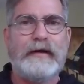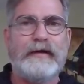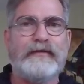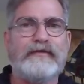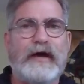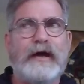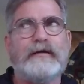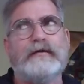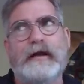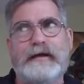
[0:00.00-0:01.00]
and it's
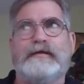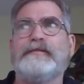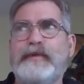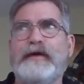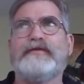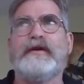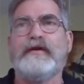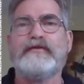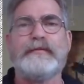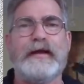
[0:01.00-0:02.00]
not like the president
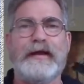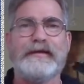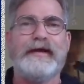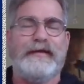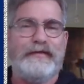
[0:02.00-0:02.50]
or somebody like that.